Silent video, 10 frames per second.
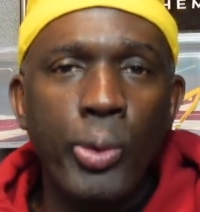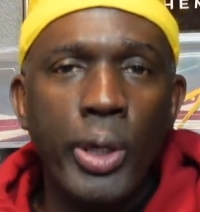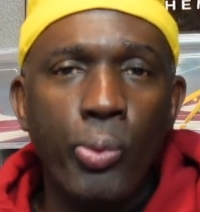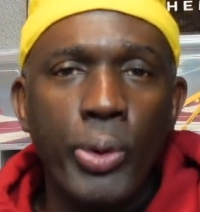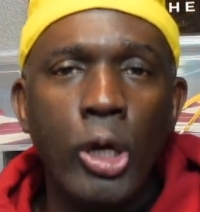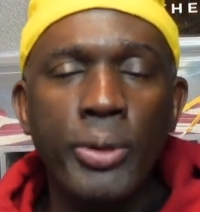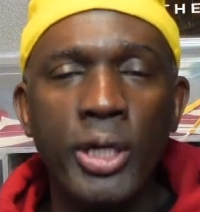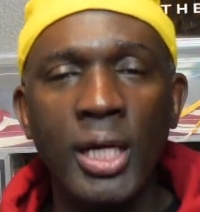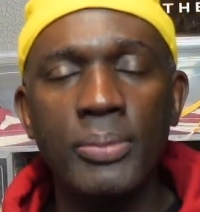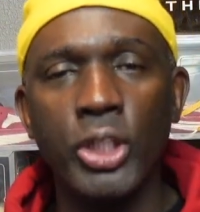We open it
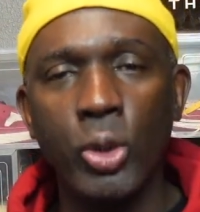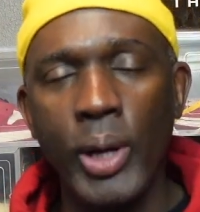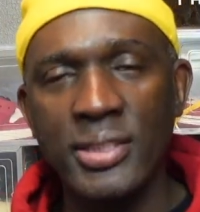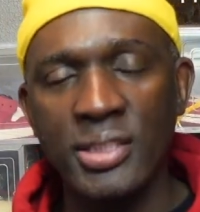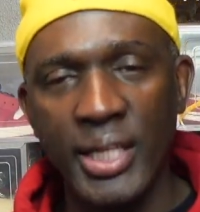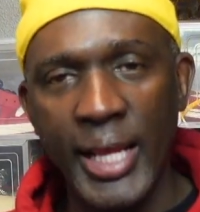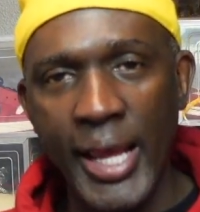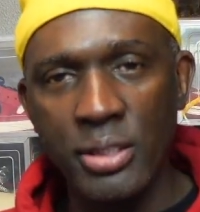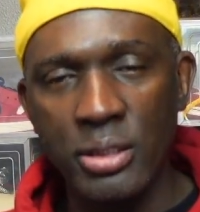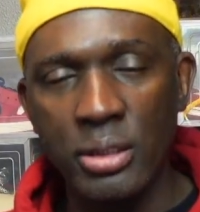up to questions and
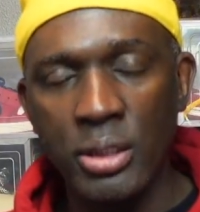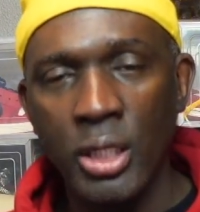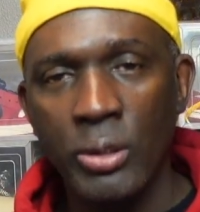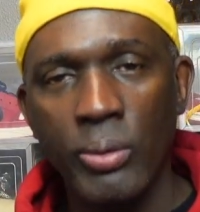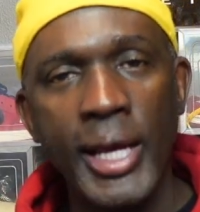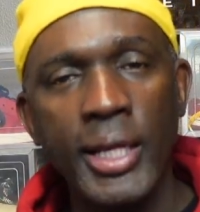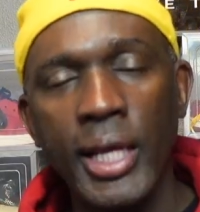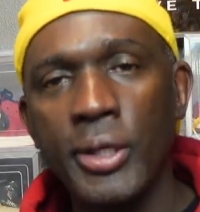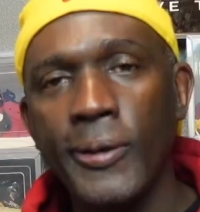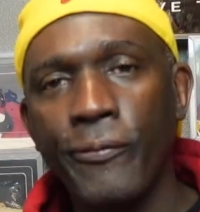answers, right? And
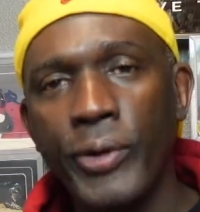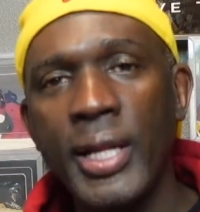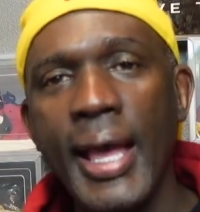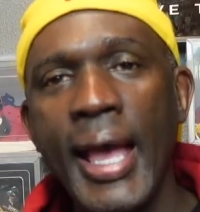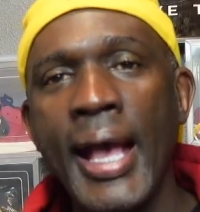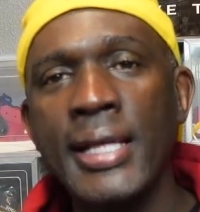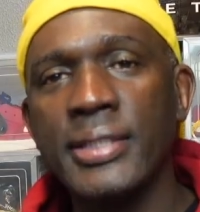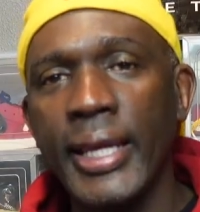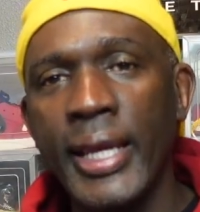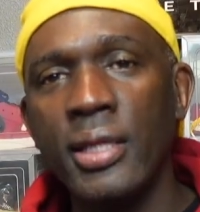you're free to ask
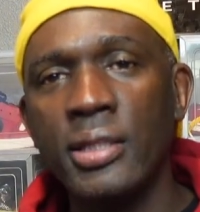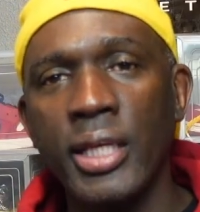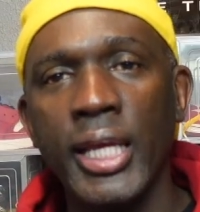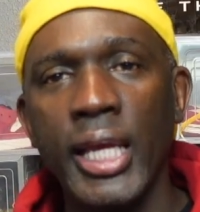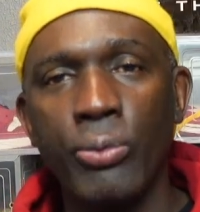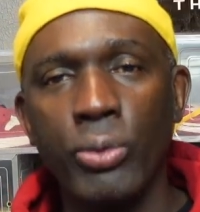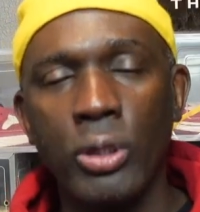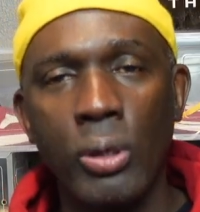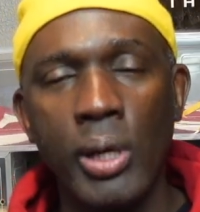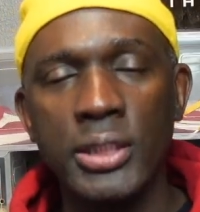anything in
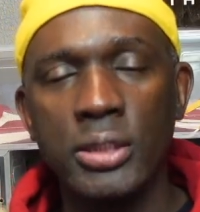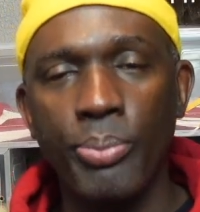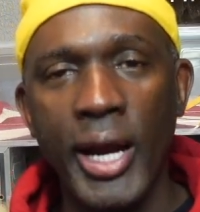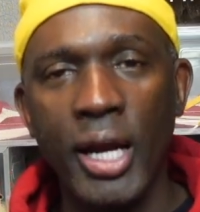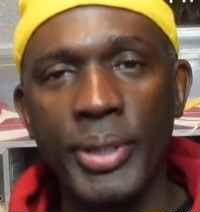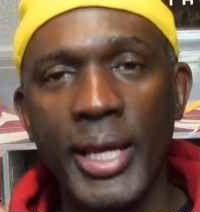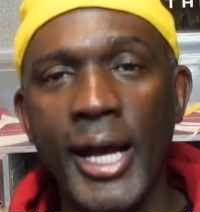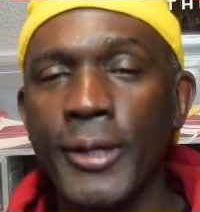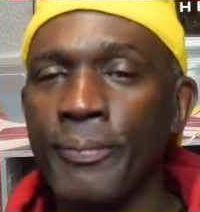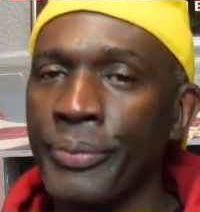regards to Power BI.
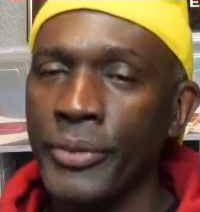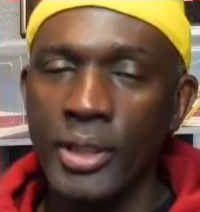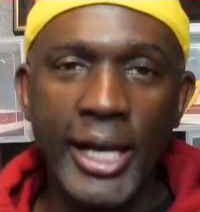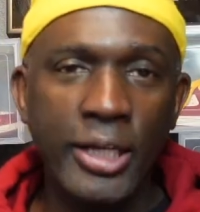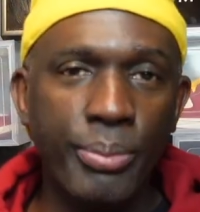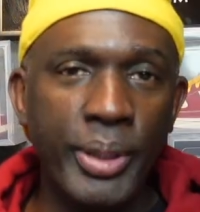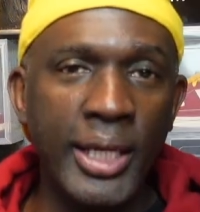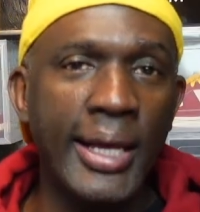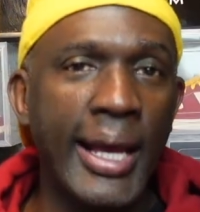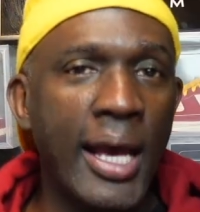That could
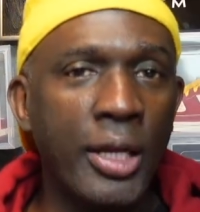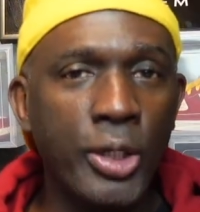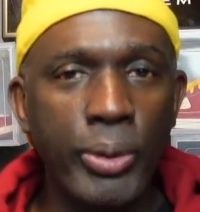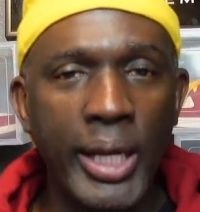be how to create